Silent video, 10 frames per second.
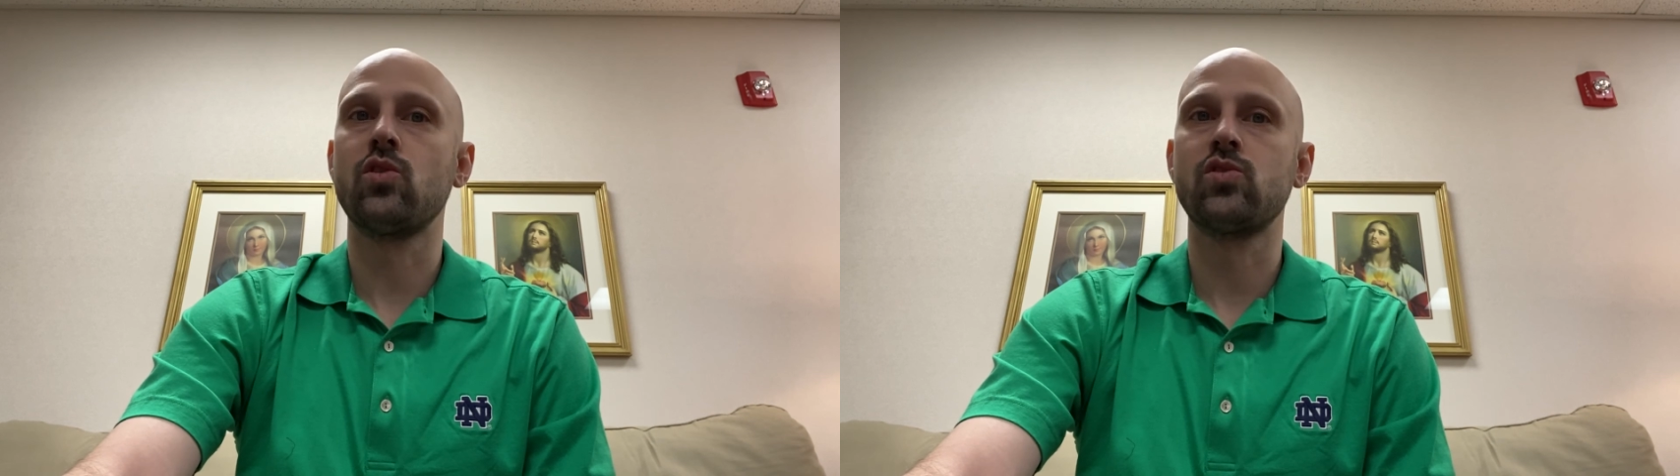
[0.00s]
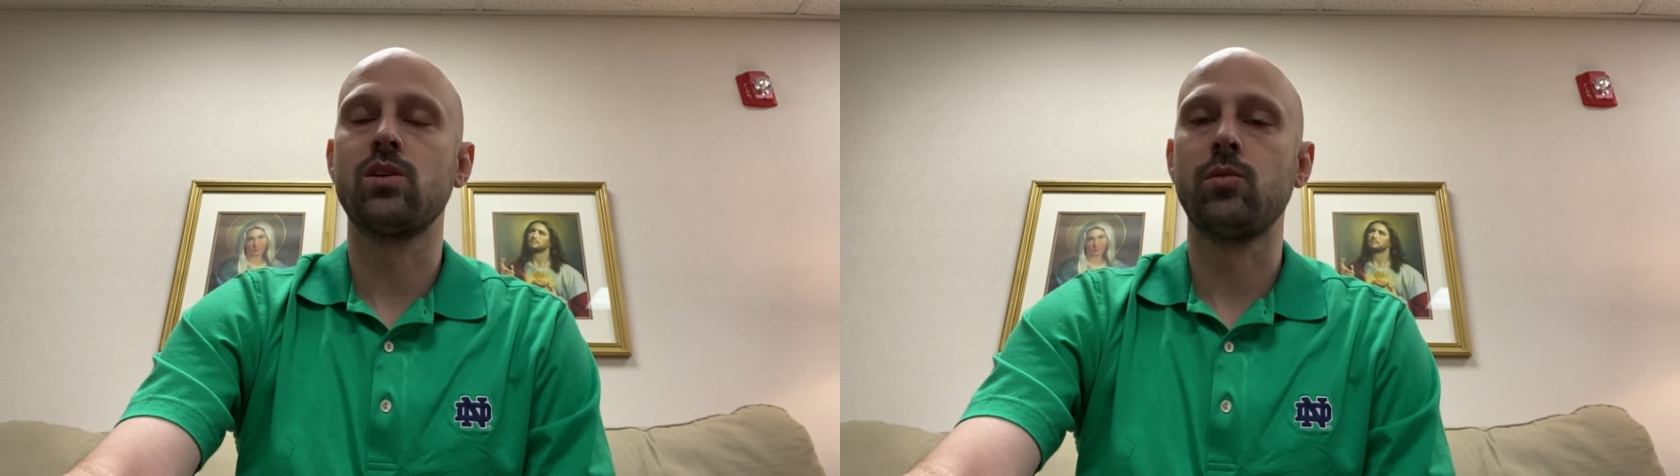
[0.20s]

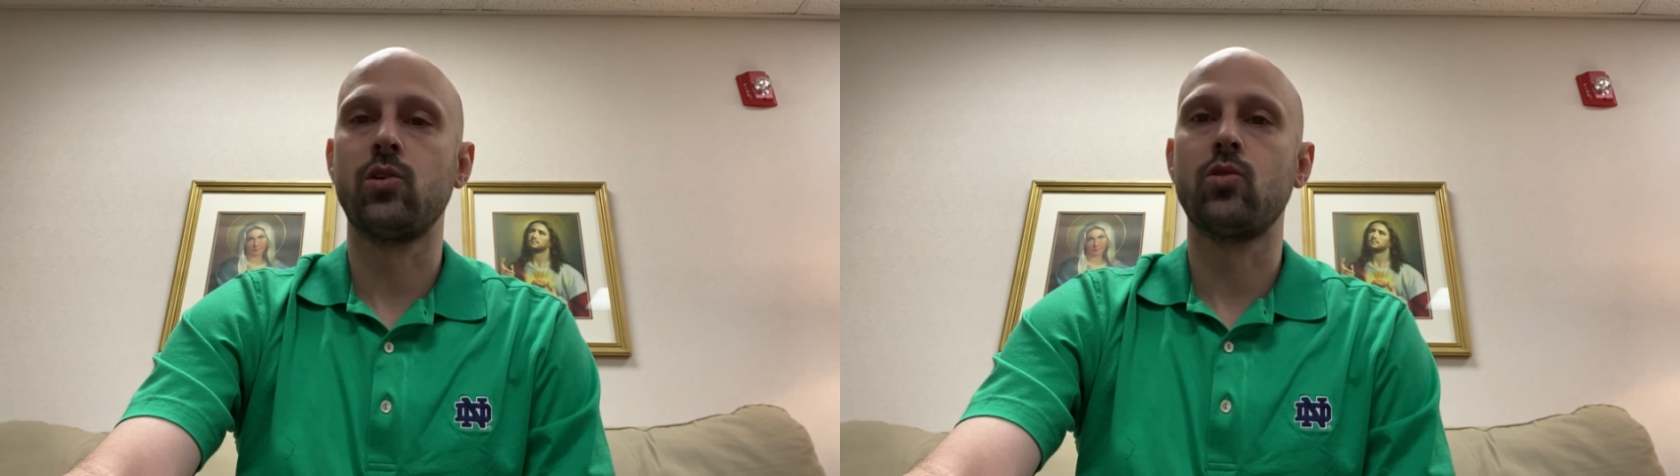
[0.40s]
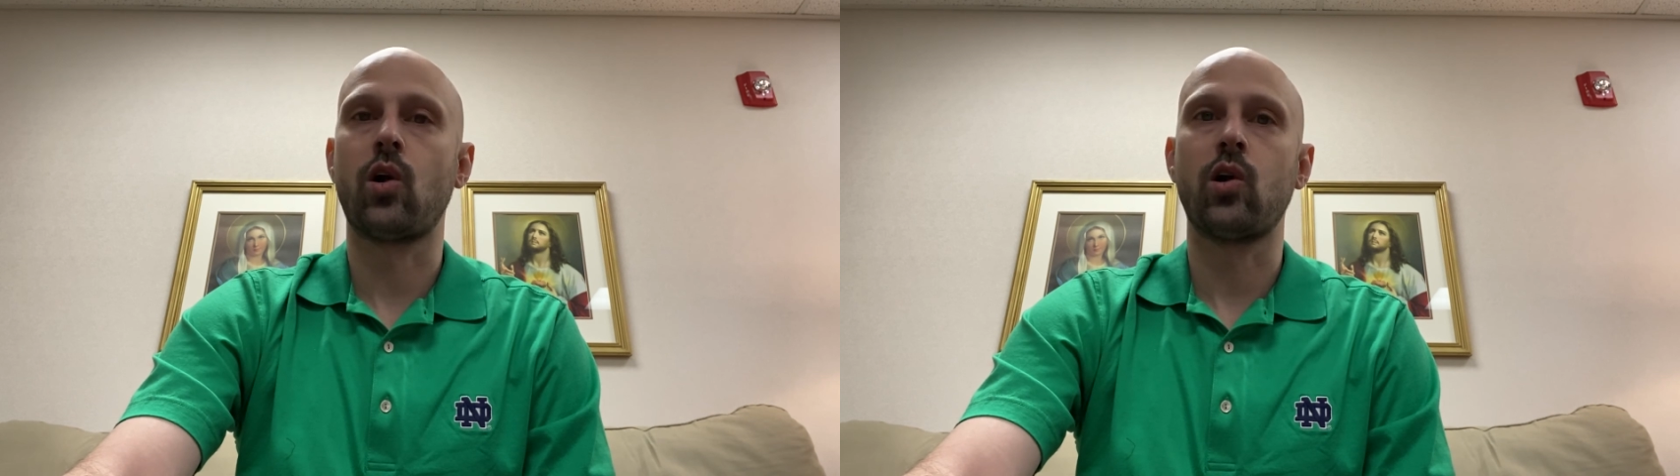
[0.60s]
similar
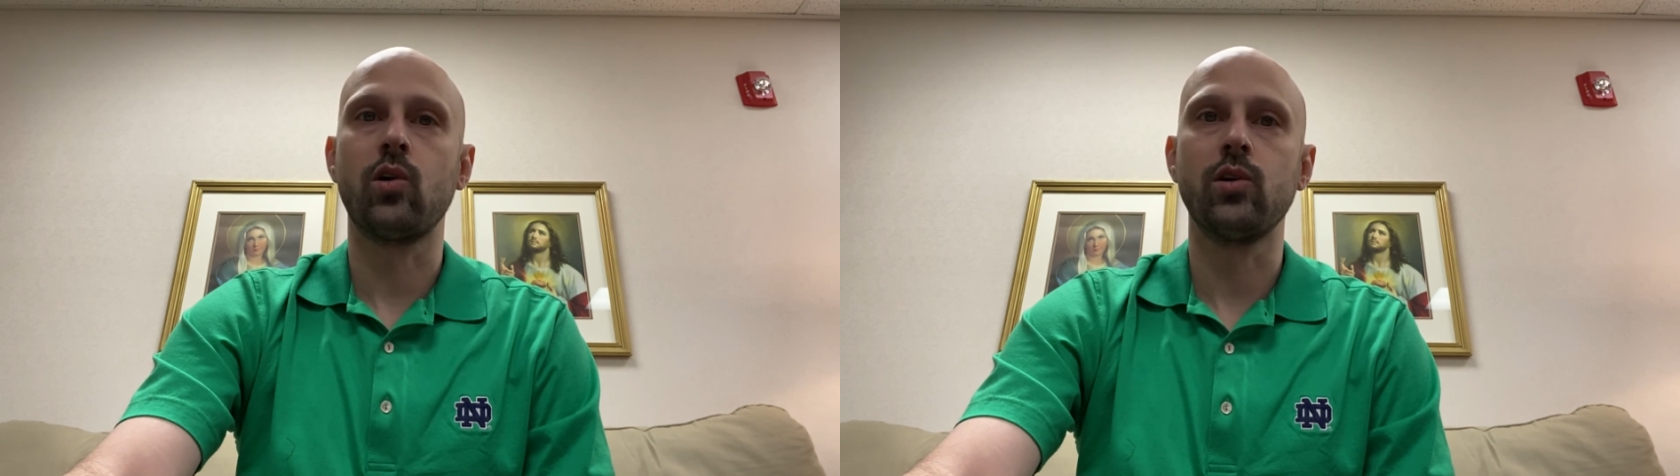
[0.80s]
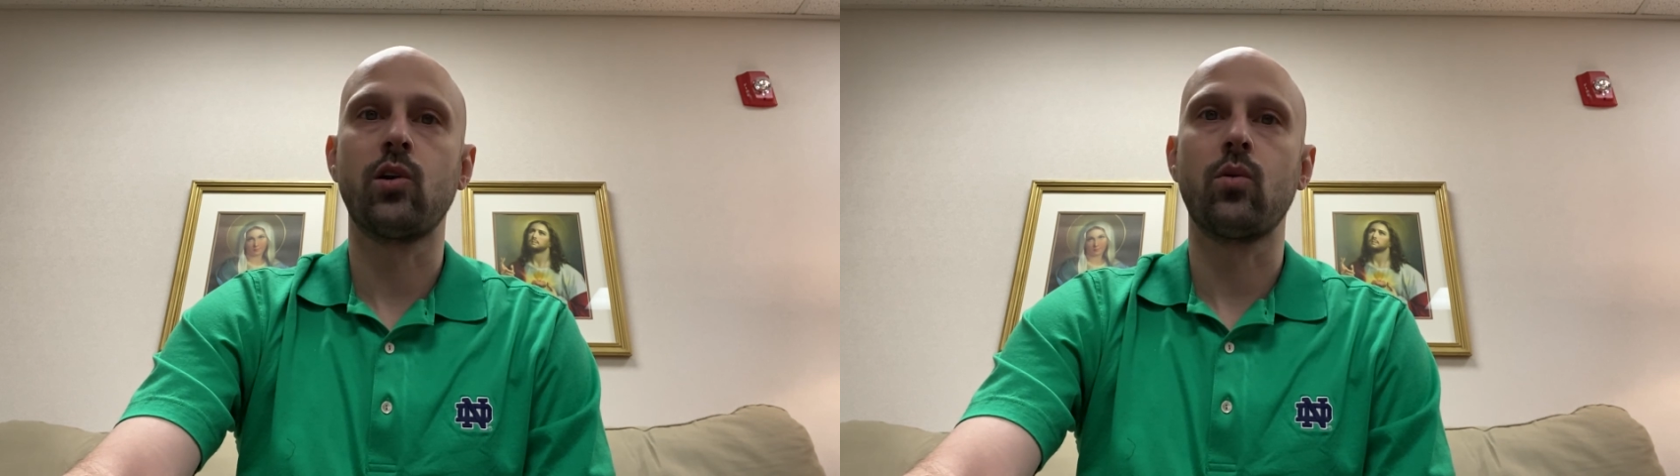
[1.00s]
to our
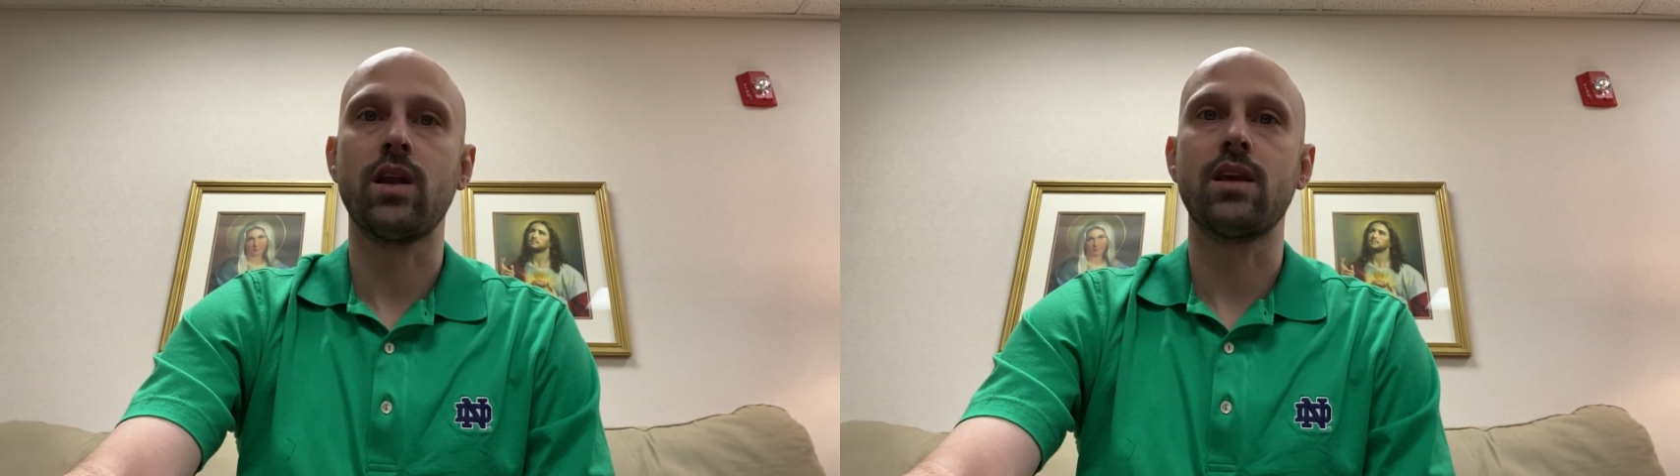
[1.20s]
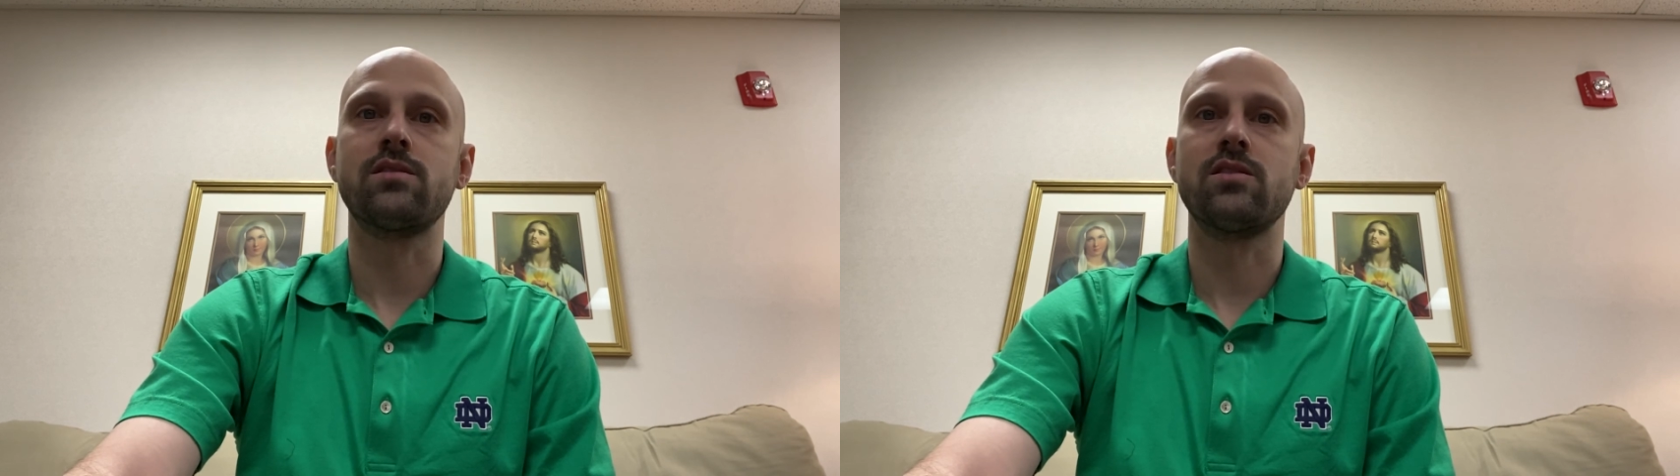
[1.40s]
earlier
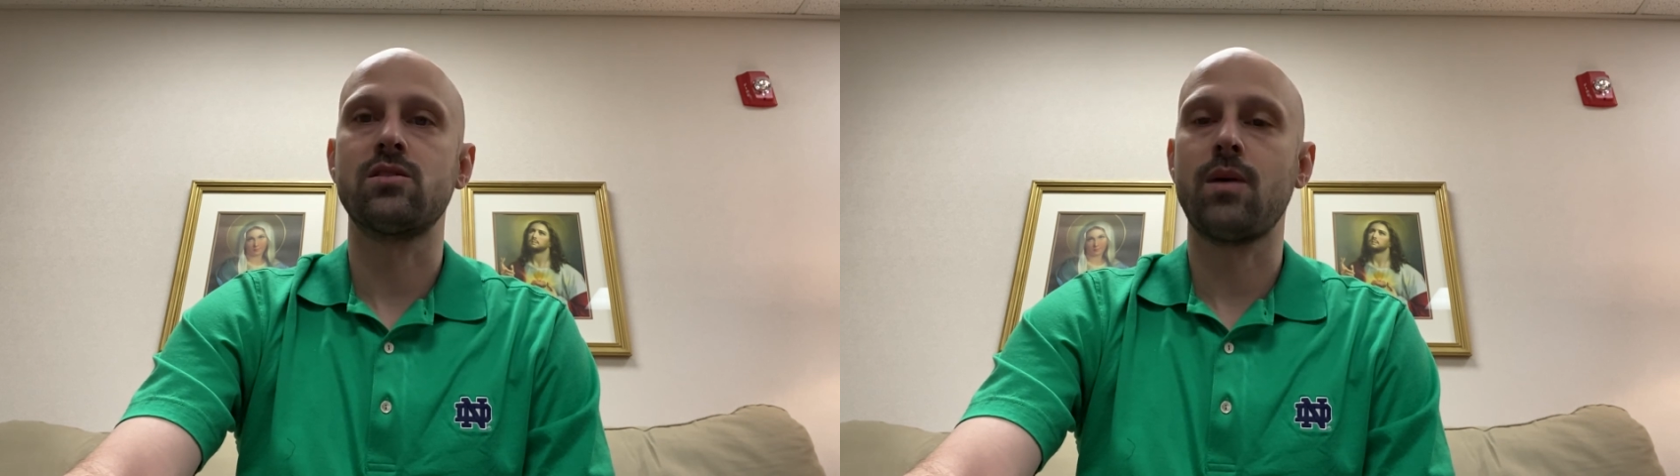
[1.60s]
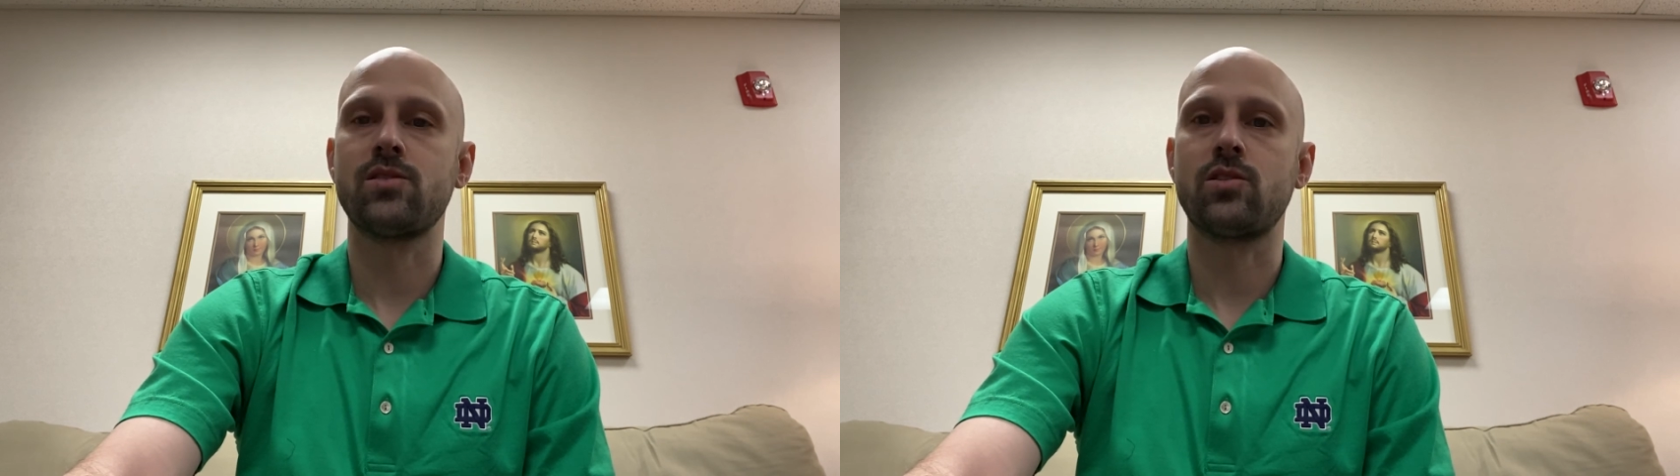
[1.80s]
readings this
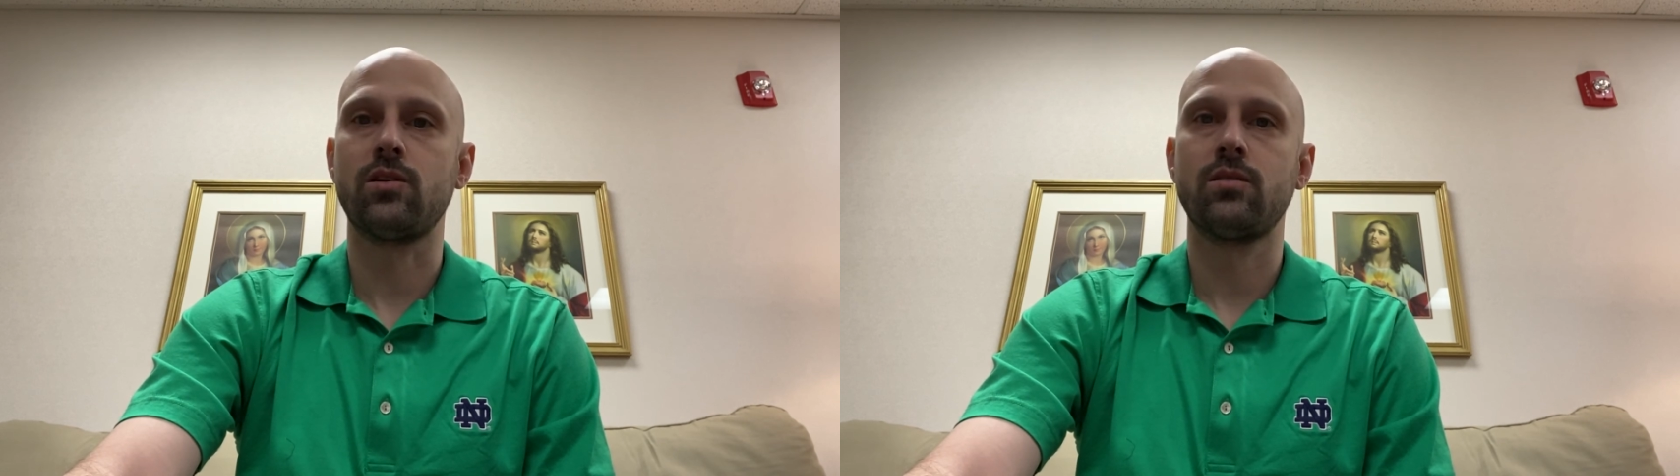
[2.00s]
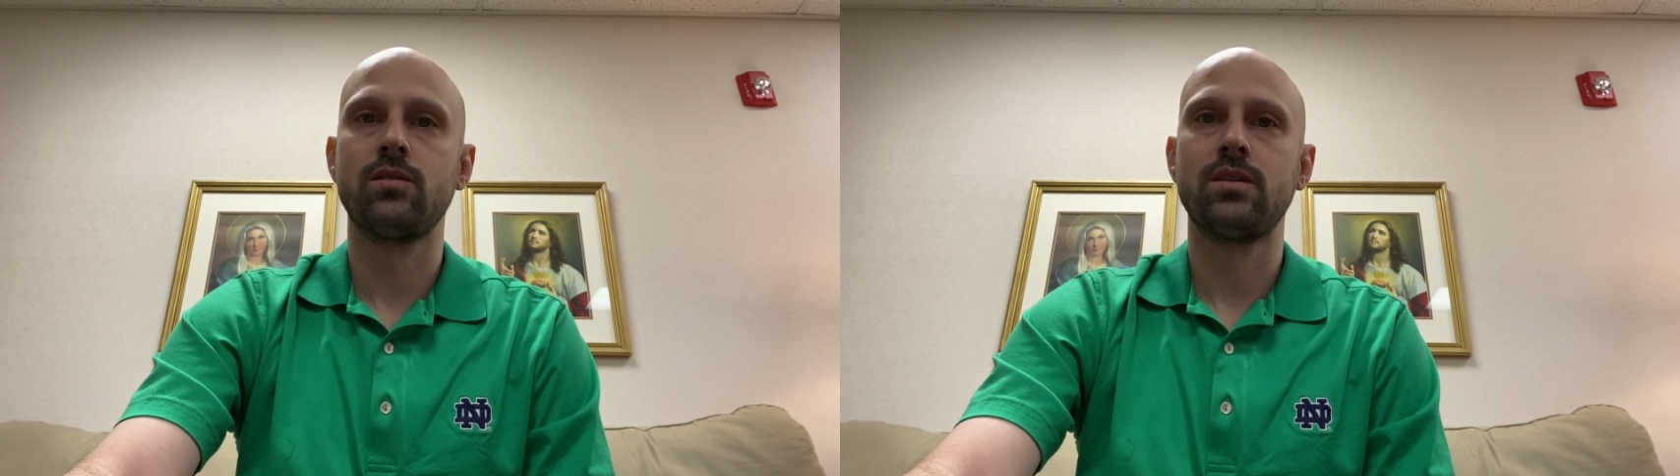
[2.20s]
semester.